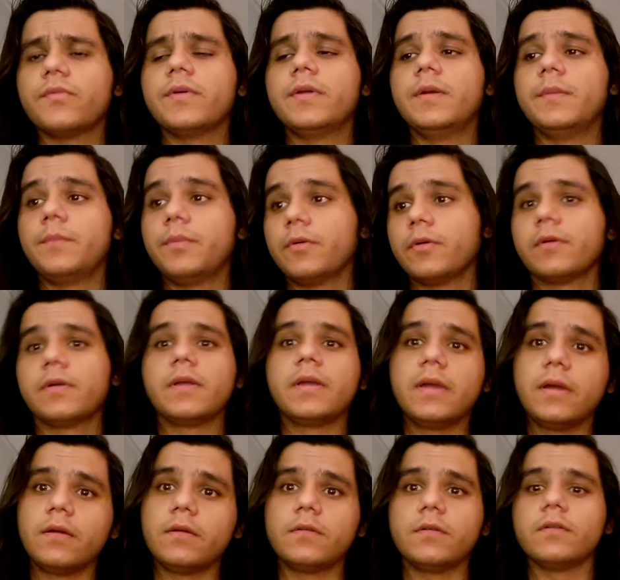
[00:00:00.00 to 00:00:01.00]
an important
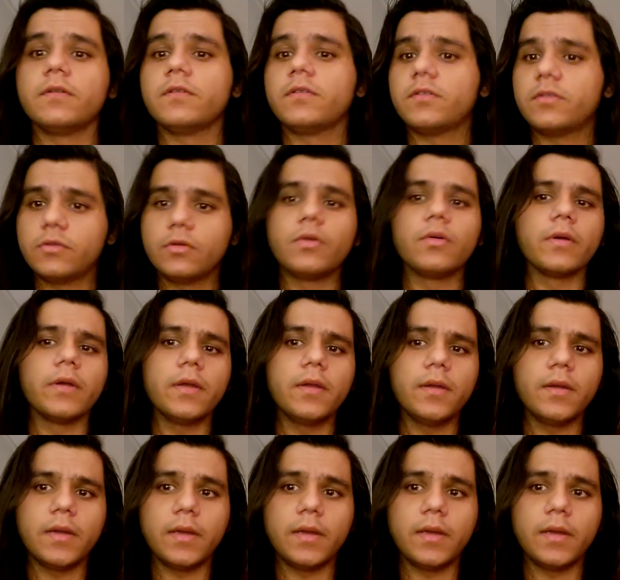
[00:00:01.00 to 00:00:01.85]
character's story.